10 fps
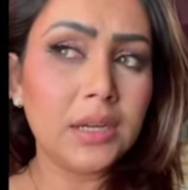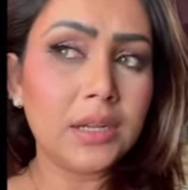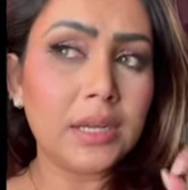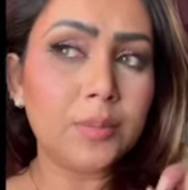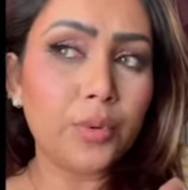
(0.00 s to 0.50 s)

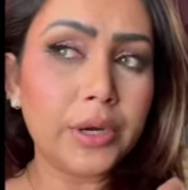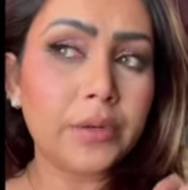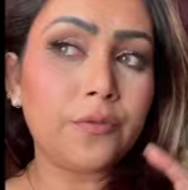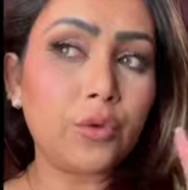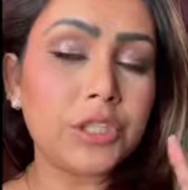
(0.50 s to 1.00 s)
like
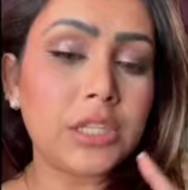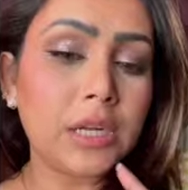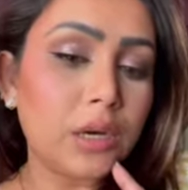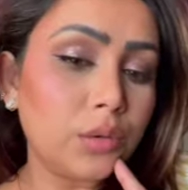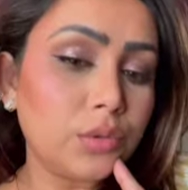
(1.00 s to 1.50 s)
0.14
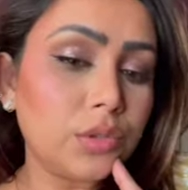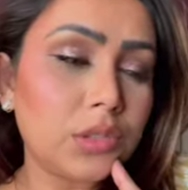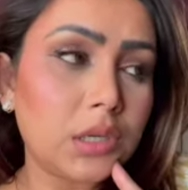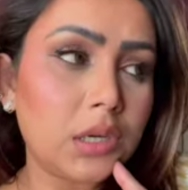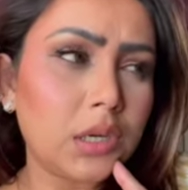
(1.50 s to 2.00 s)
ounce,
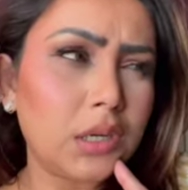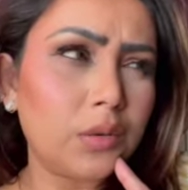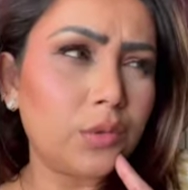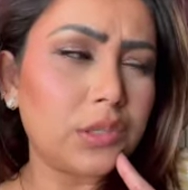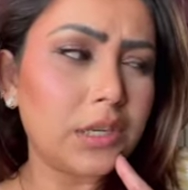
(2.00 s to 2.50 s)
it
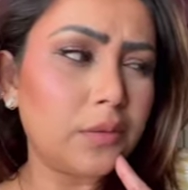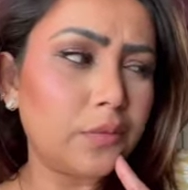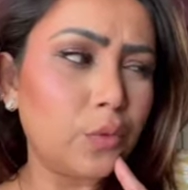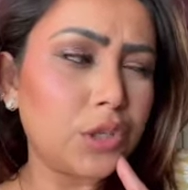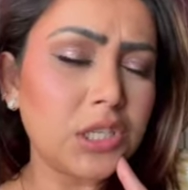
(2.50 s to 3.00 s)
was like
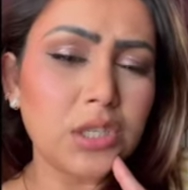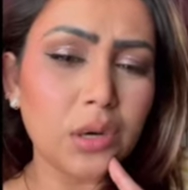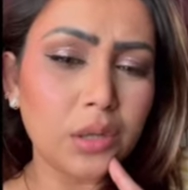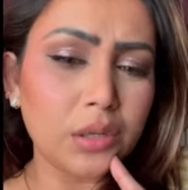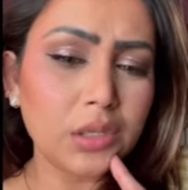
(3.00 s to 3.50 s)

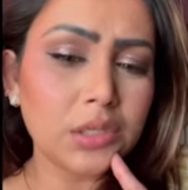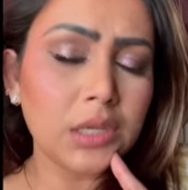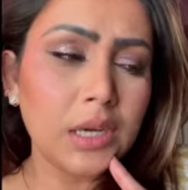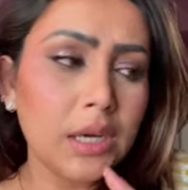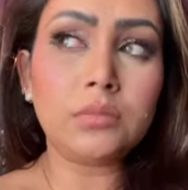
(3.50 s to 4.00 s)
$14.
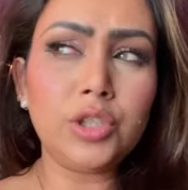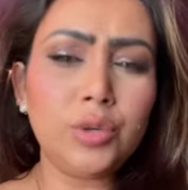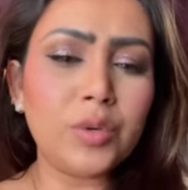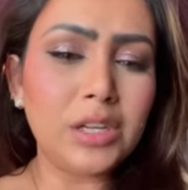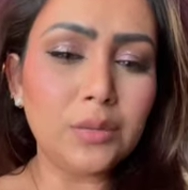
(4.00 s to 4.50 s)
Do you
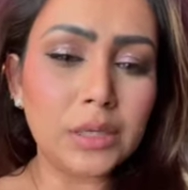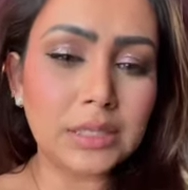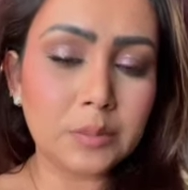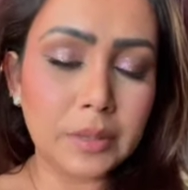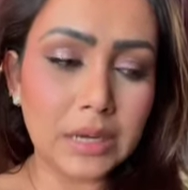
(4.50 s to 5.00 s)
really want to
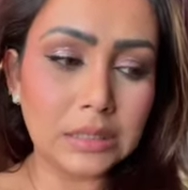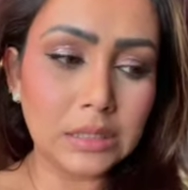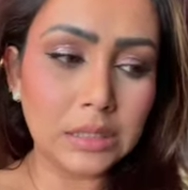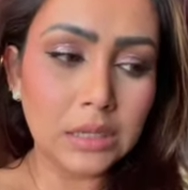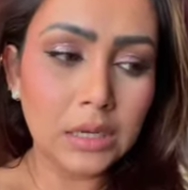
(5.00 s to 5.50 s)

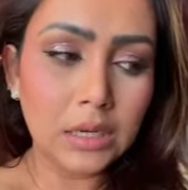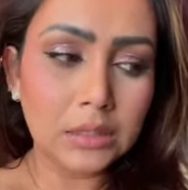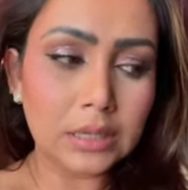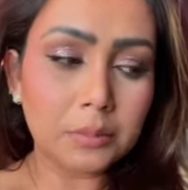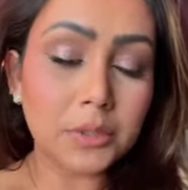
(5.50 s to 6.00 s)
spend
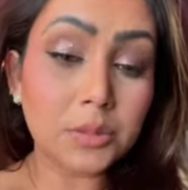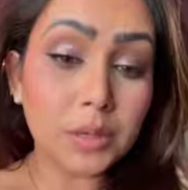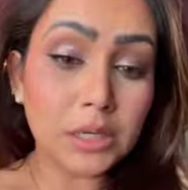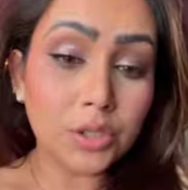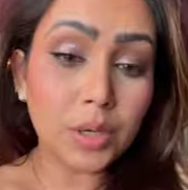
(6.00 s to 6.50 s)
that much
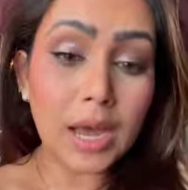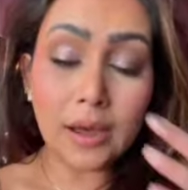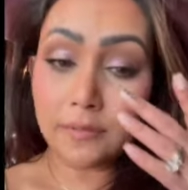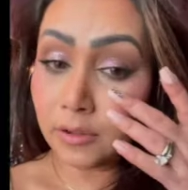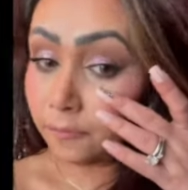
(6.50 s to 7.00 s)
money to
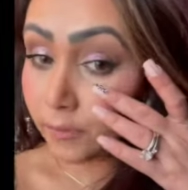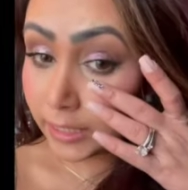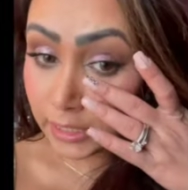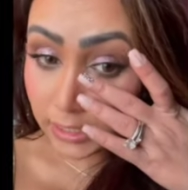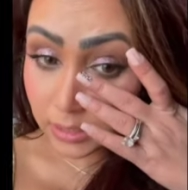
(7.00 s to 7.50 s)
have the
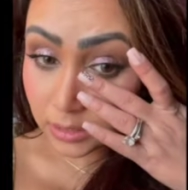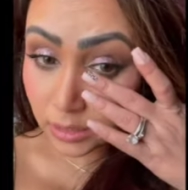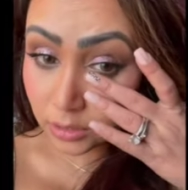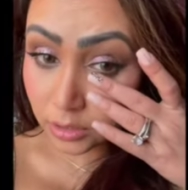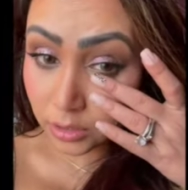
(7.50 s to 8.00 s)
flakiness
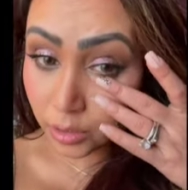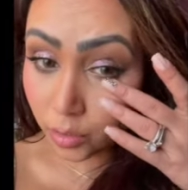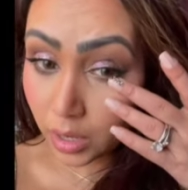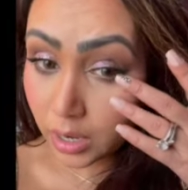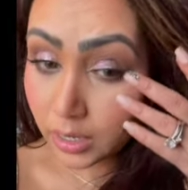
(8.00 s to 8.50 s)
under
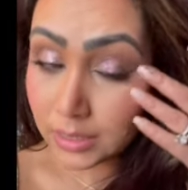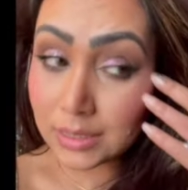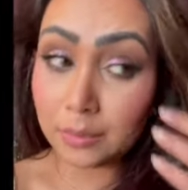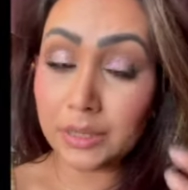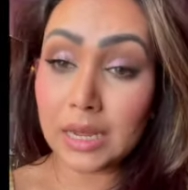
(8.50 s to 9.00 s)
your eyes?
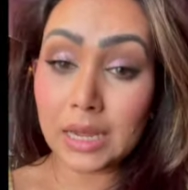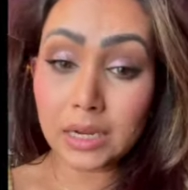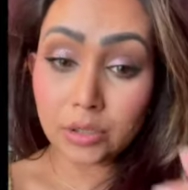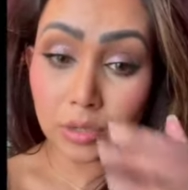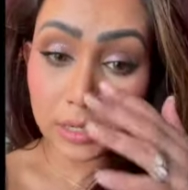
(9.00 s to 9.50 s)
I mean, I
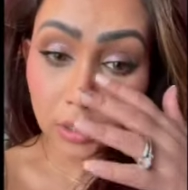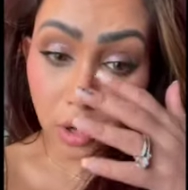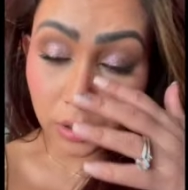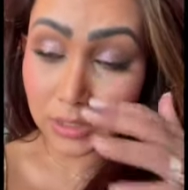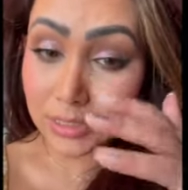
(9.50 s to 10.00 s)
had to like
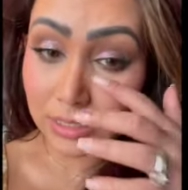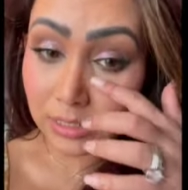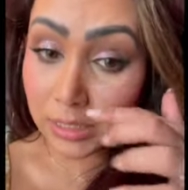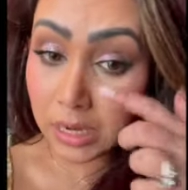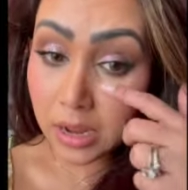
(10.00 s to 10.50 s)

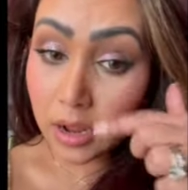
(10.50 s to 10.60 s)
constantly